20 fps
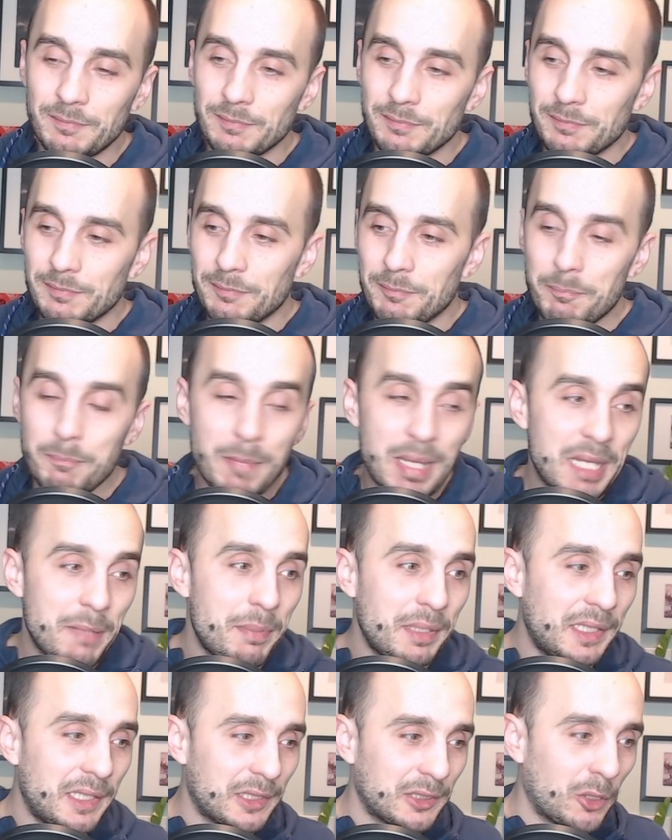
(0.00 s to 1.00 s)

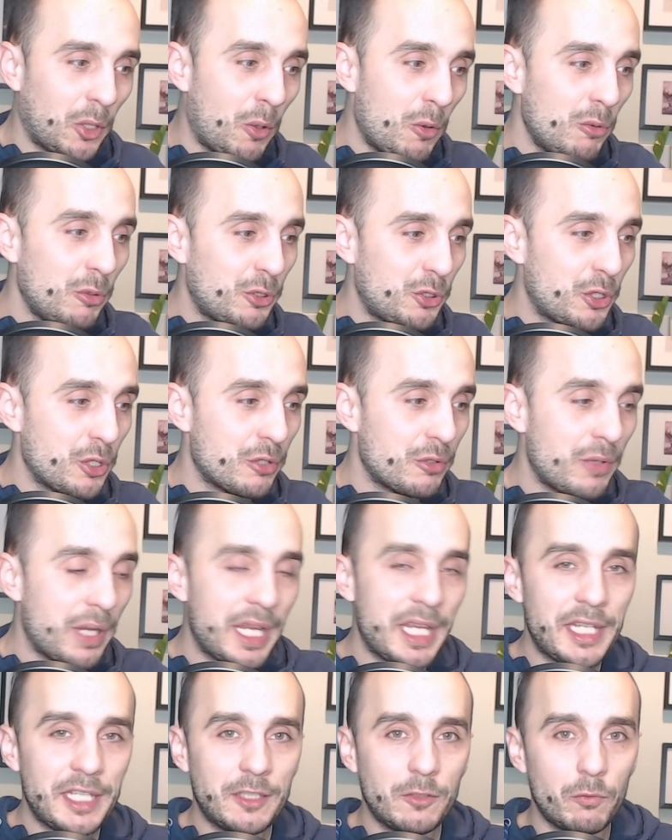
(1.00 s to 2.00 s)
maybe this whole
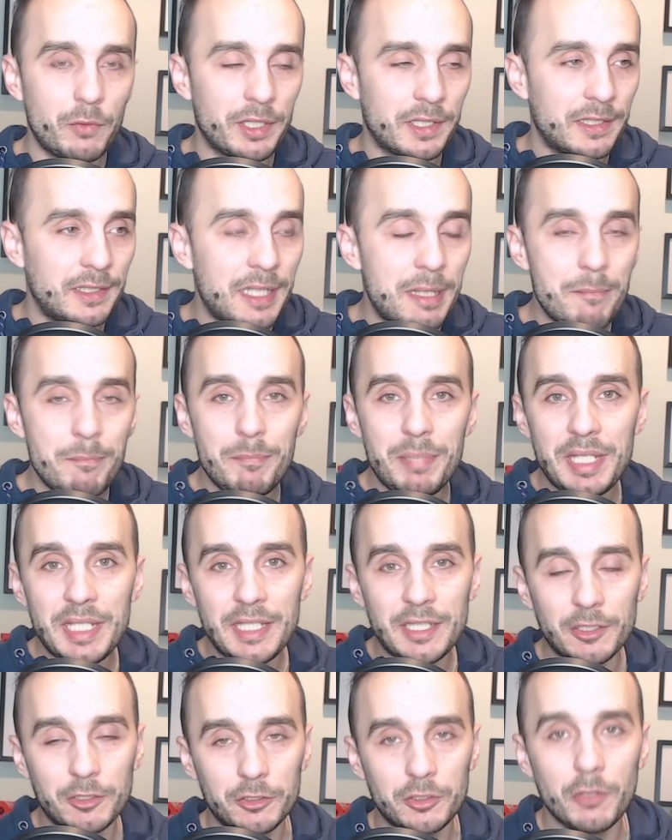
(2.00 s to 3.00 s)
charade with them
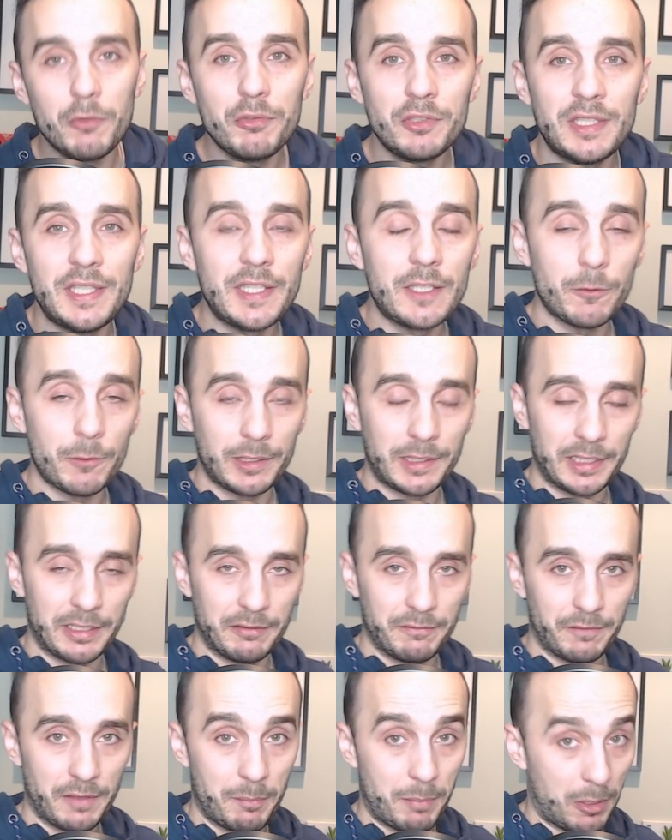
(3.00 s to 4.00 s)
being so
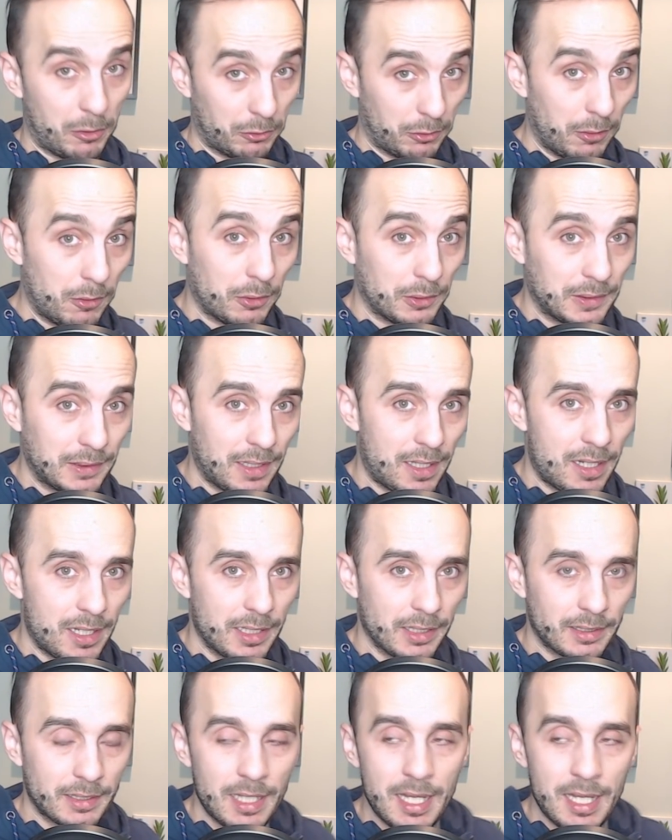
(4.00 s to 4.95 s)
secretive about Lost Ark